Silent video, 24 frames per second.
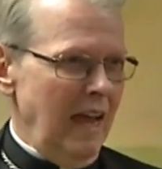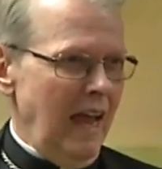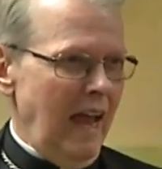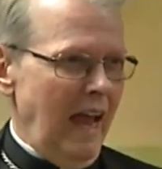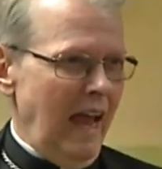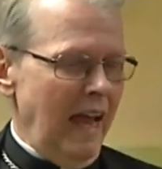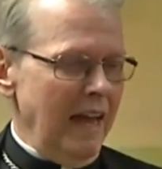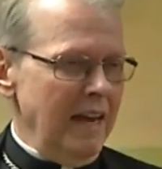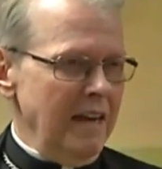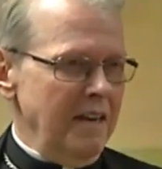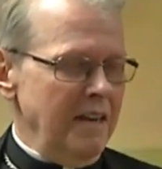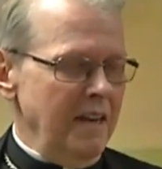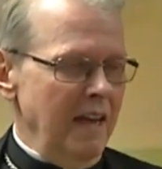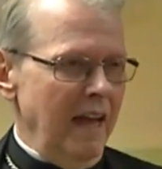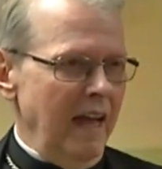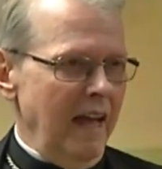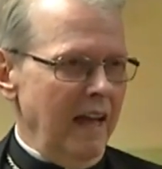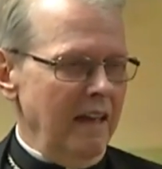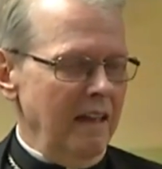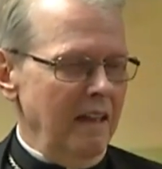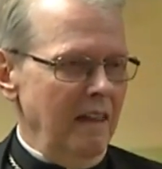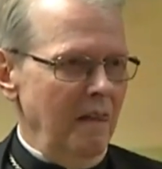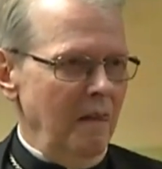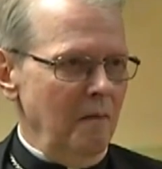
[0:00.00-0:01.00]
And
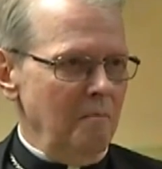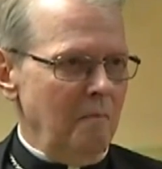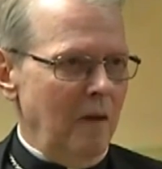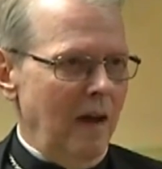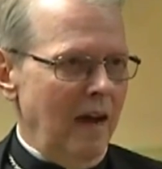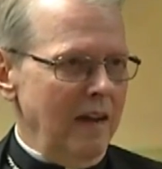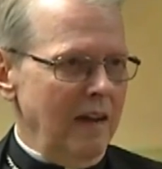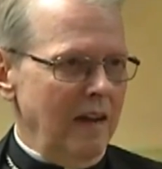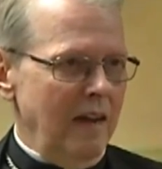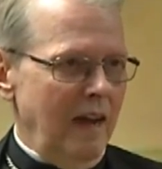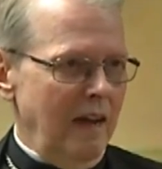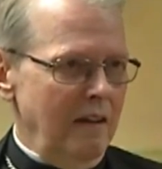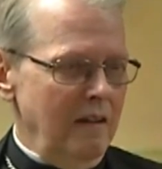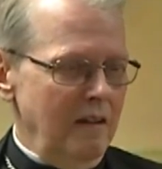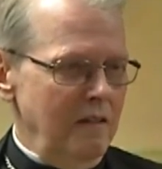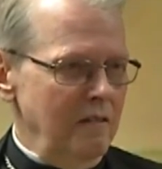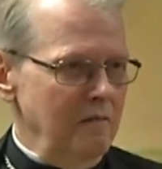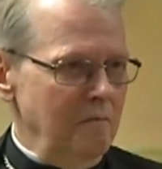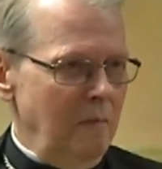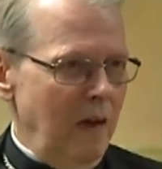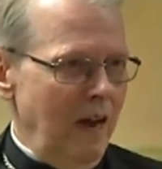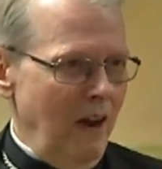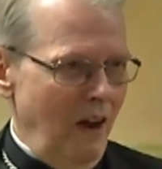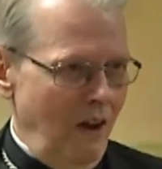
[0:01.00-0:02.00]
uh, my,
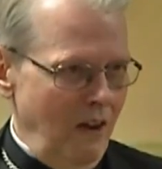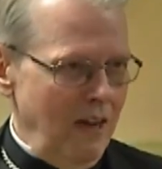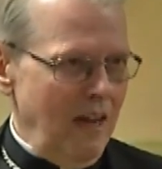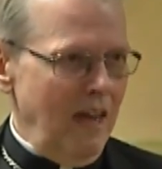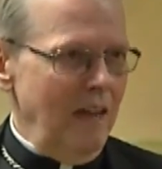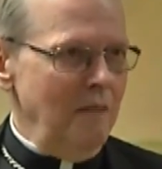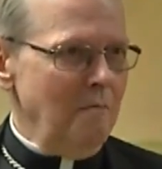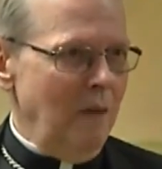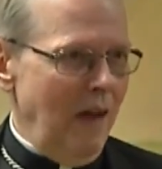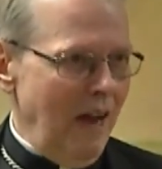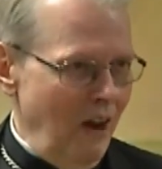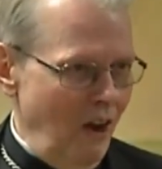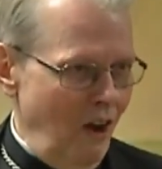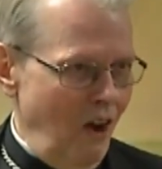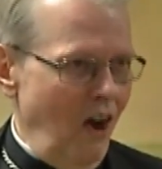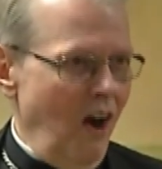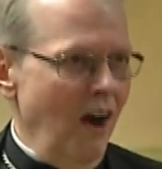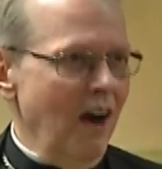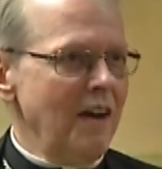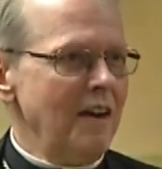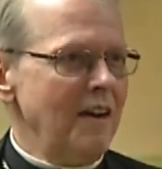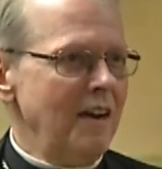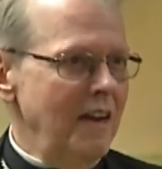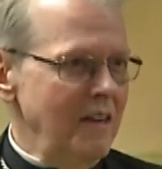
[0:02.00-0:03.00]
my, in my
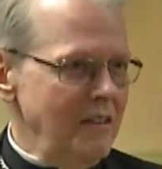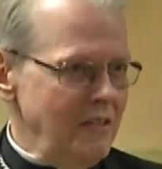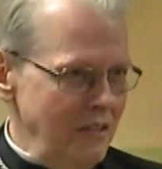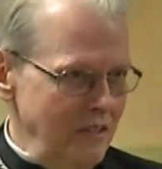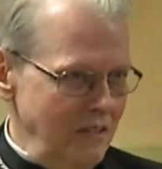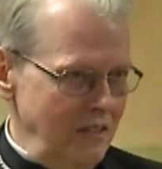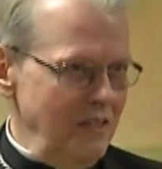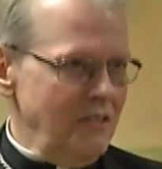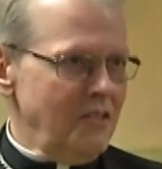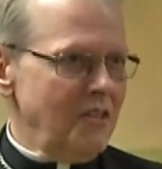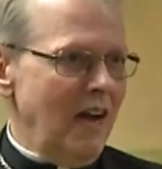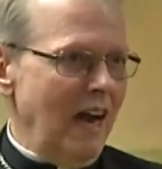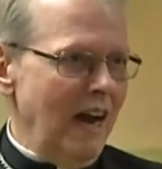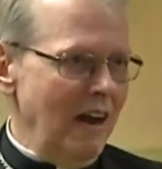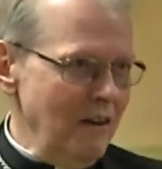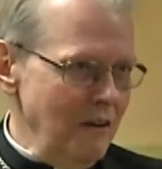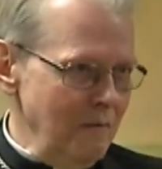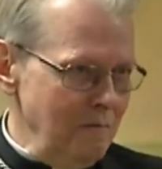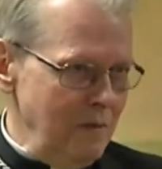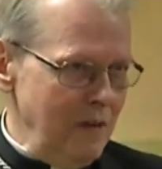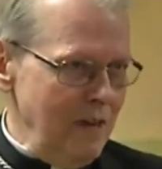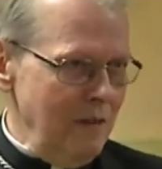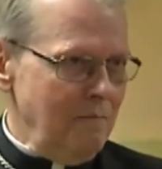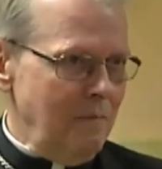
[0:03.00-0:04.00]
heart is a desire
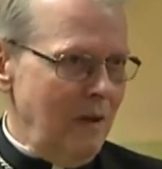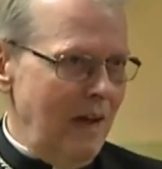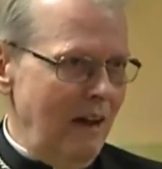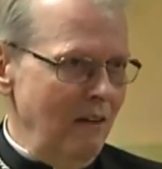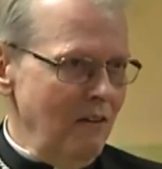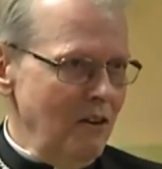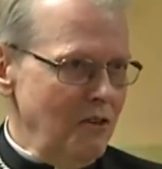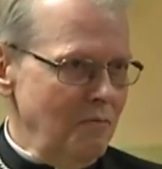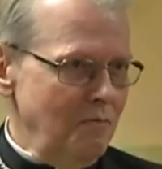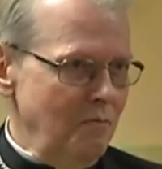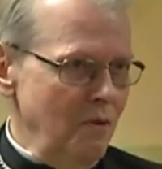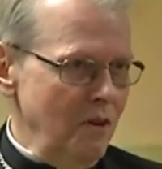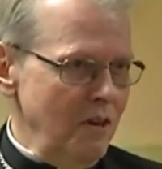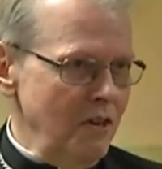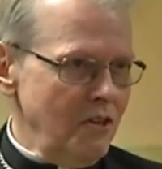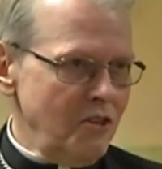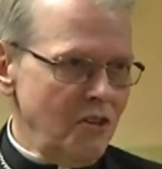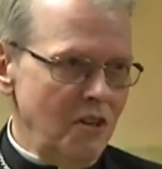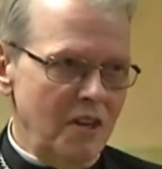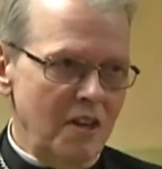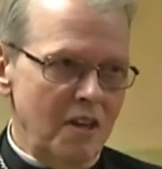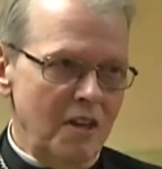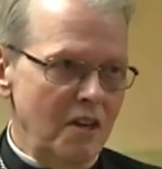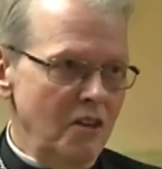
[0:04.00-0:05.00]
to be a parish
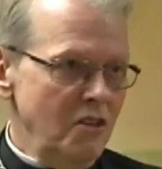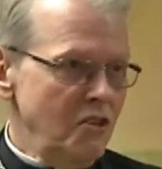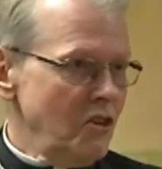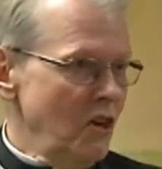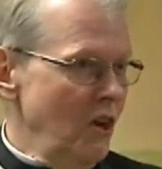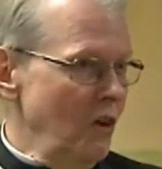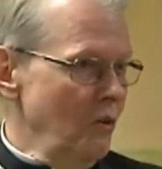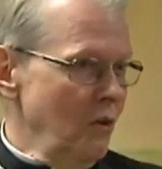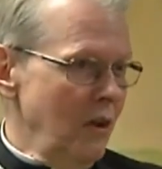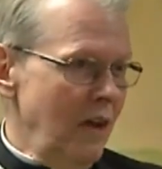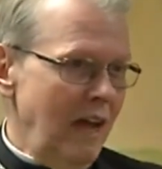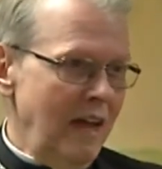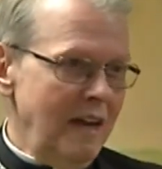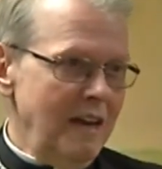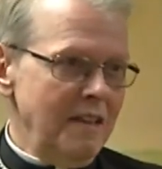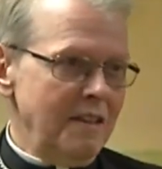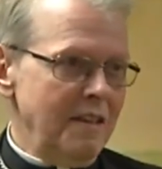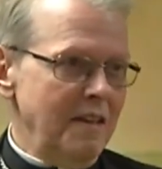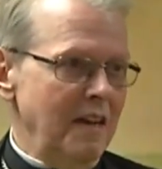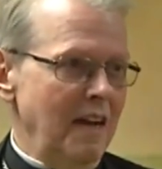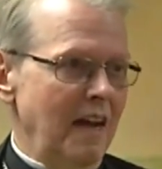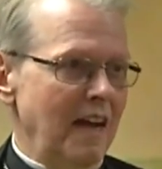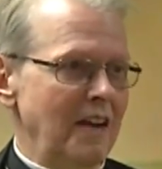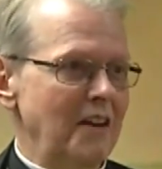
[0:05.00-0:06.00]
priest. So
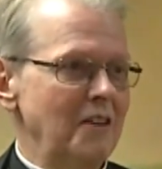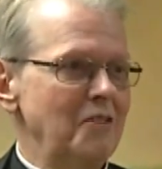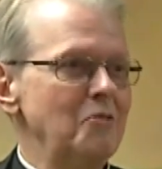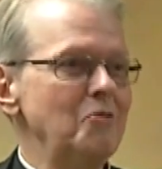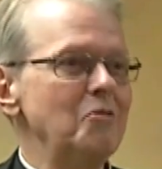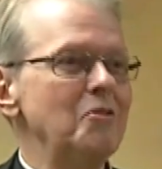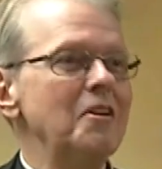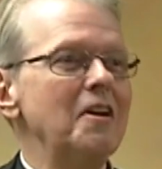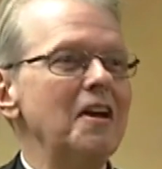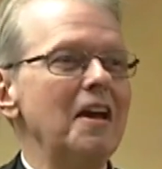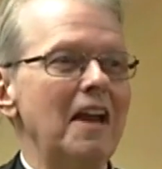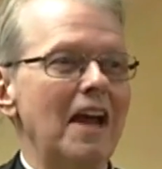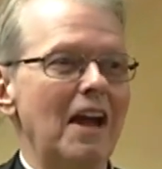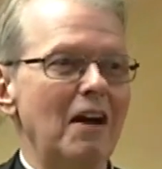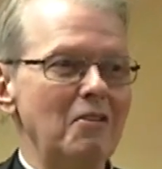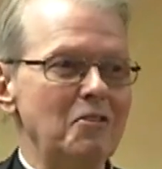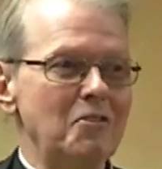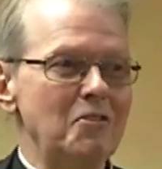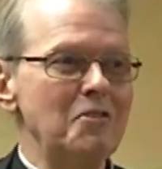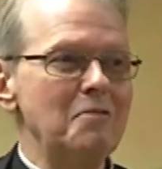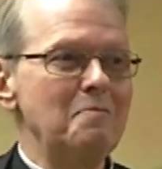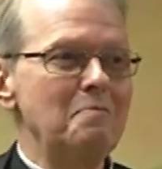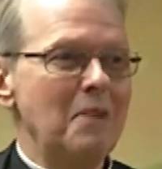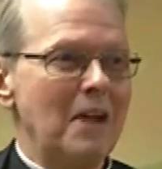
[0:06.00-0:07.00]
anything I can do to get
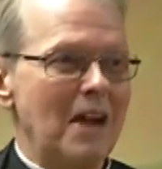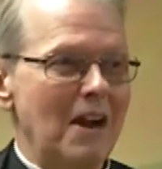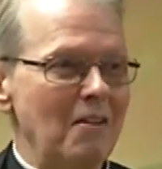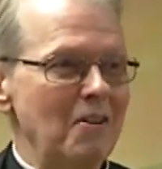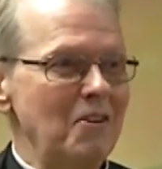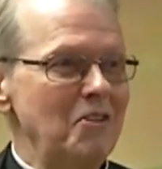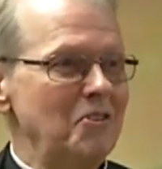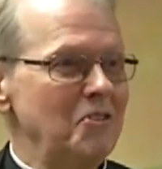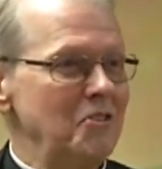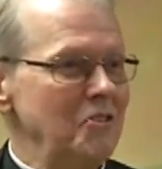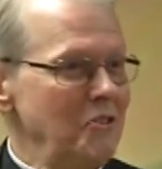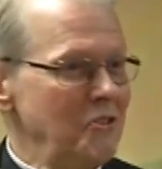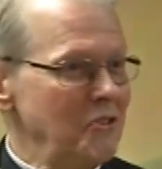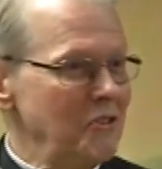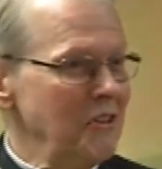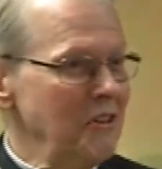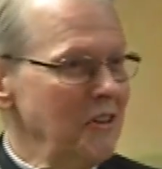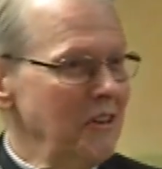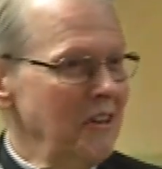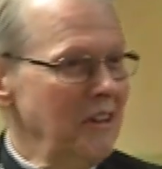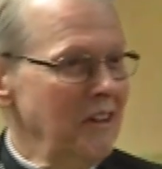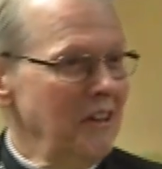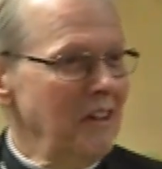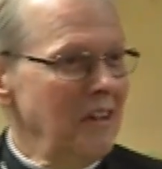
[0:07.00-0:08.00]
out to the parishes,
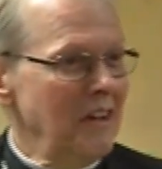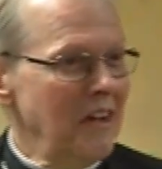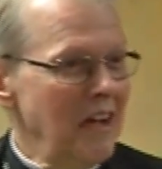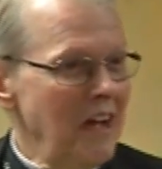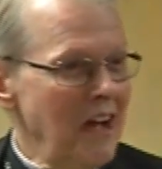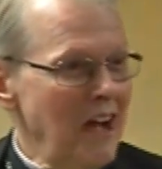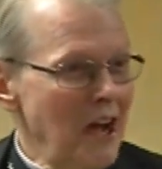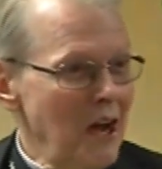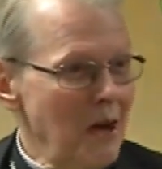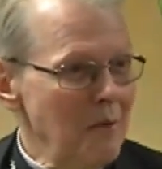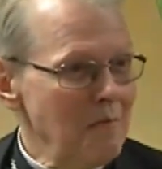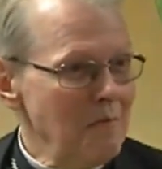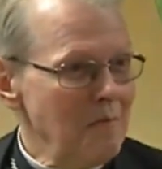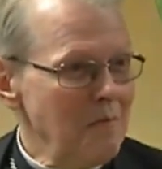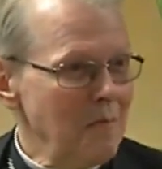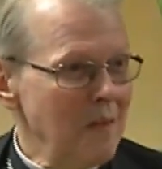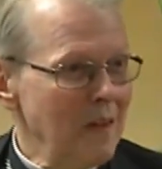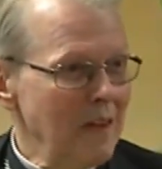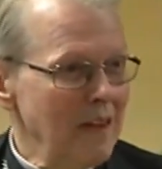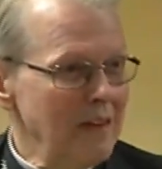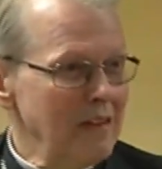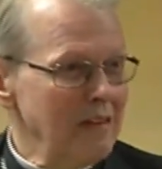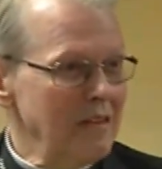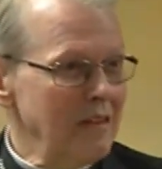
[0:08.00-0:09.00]
uh,
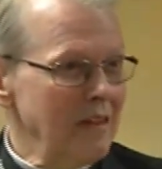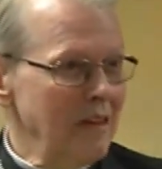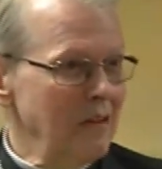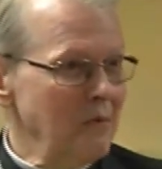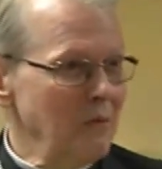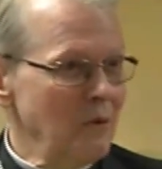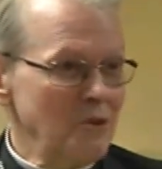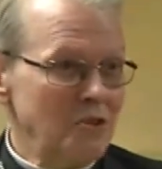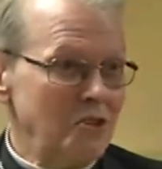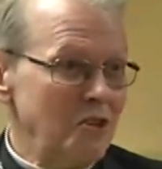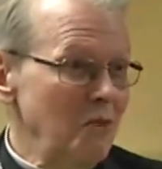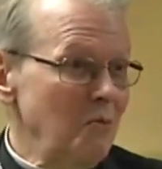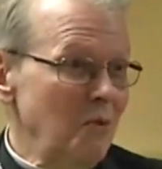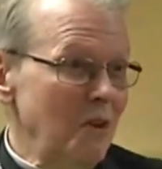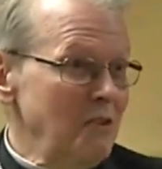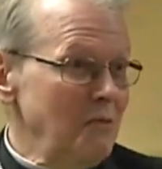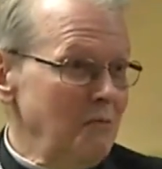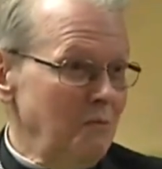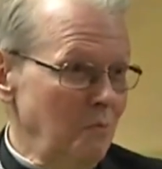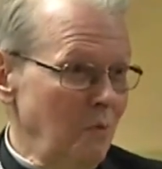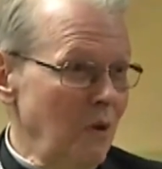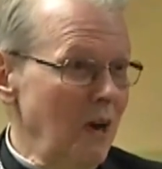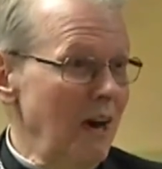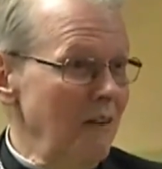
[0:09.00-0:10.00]
and uh, we'll see
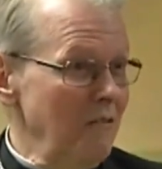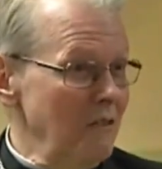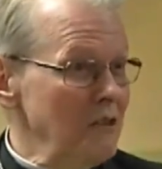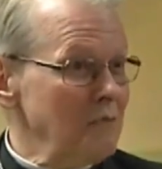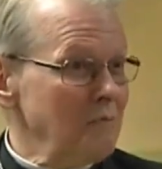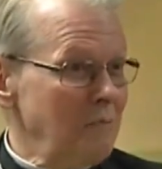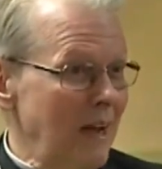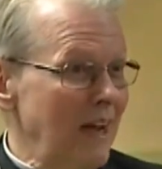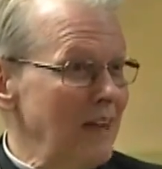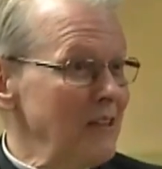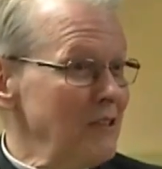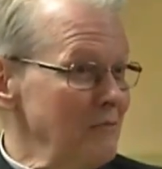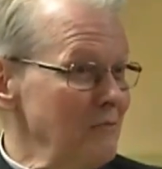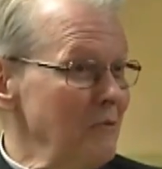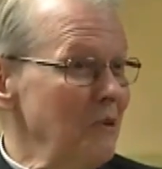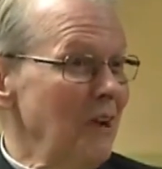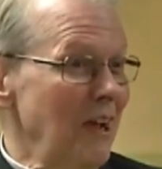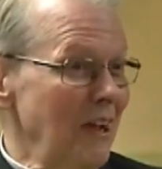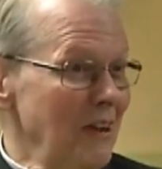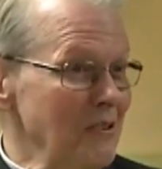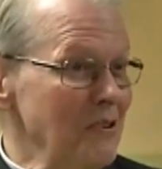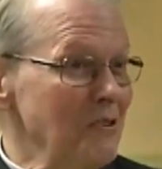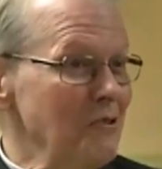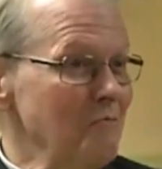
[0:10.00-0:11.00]
what's whatever is possible.
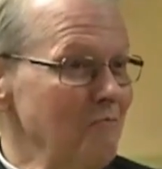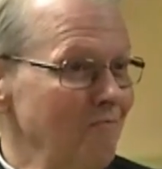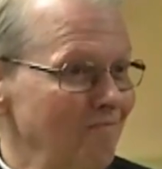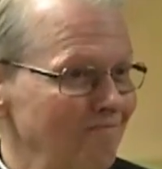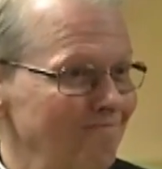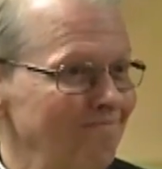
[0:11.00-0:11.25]
I'll do.